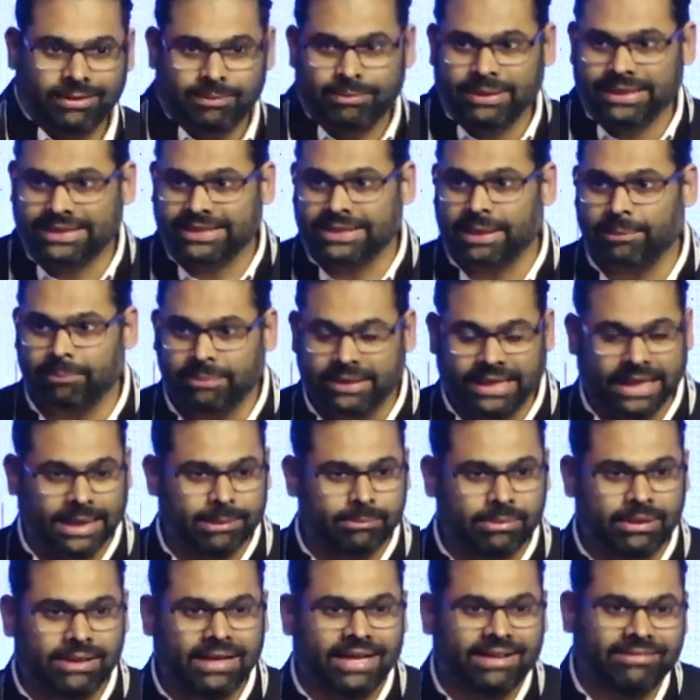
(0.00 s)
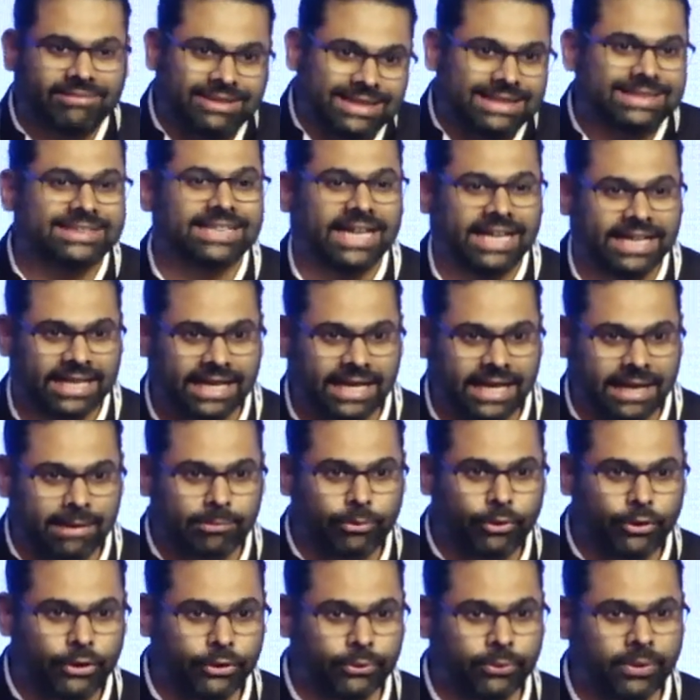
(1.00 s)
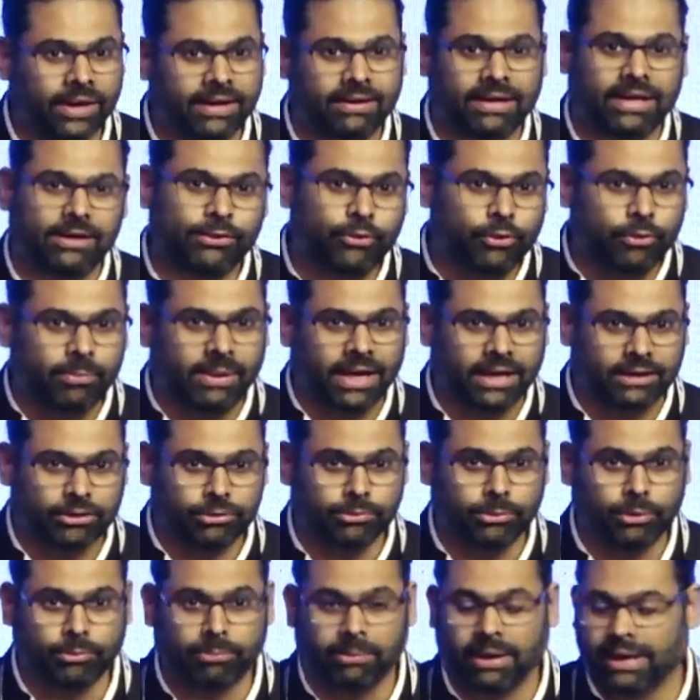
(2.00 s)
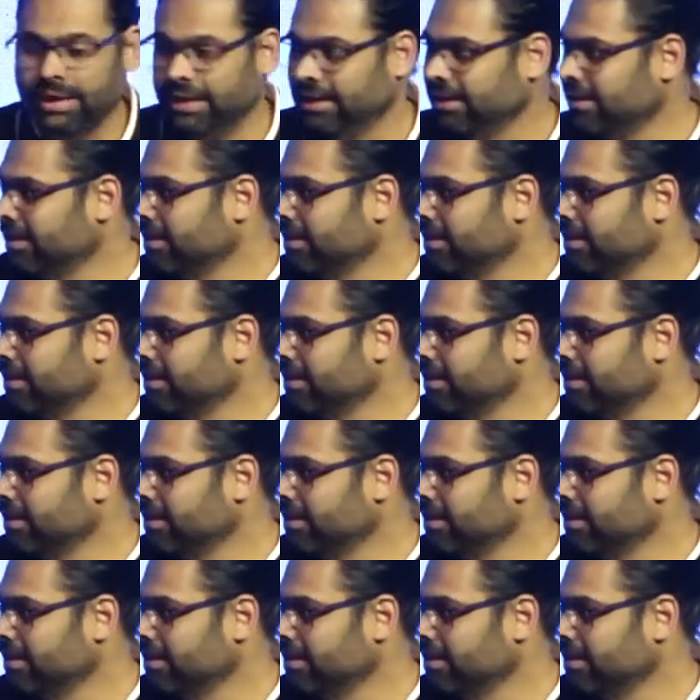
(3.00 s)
some table and we'll sign an MOU and I'll go back to Mumbai.